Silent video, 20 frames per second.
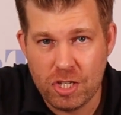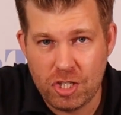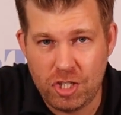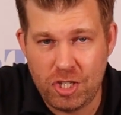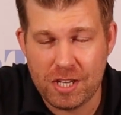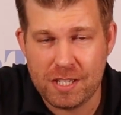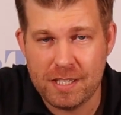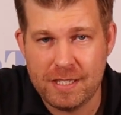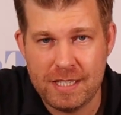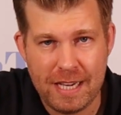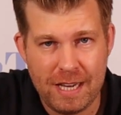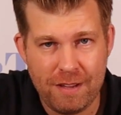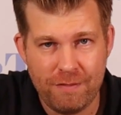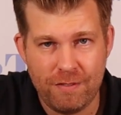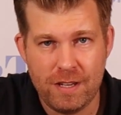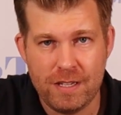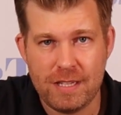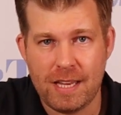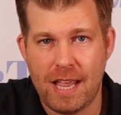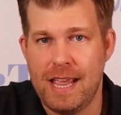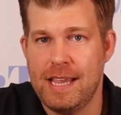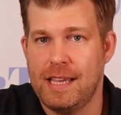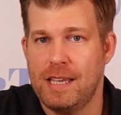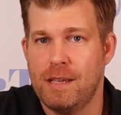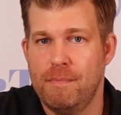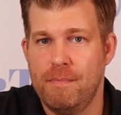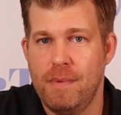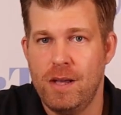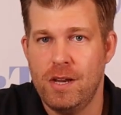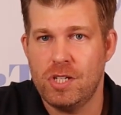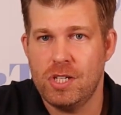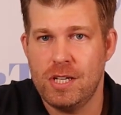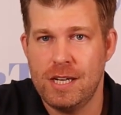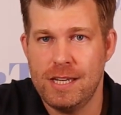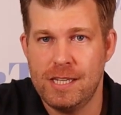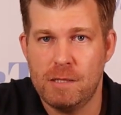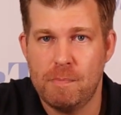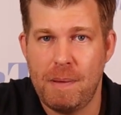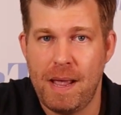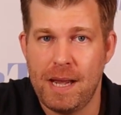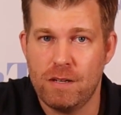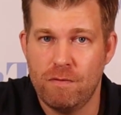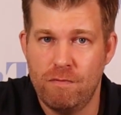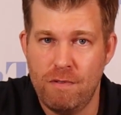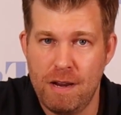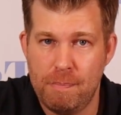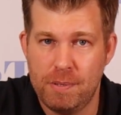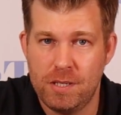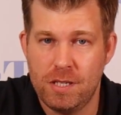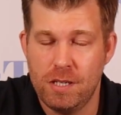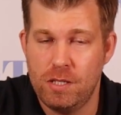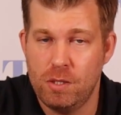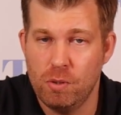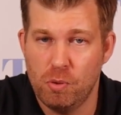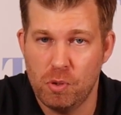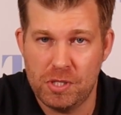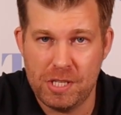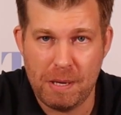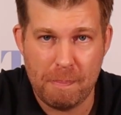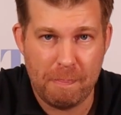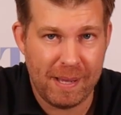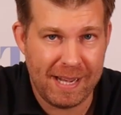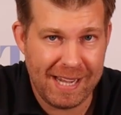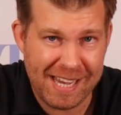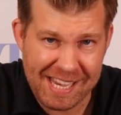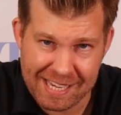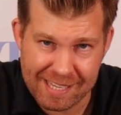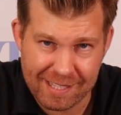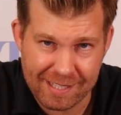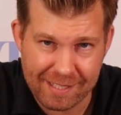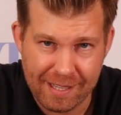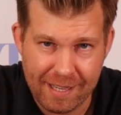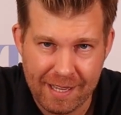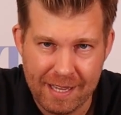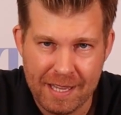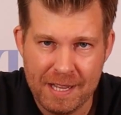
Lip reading: just delivered a commercially spec'd rib to Dorset Police.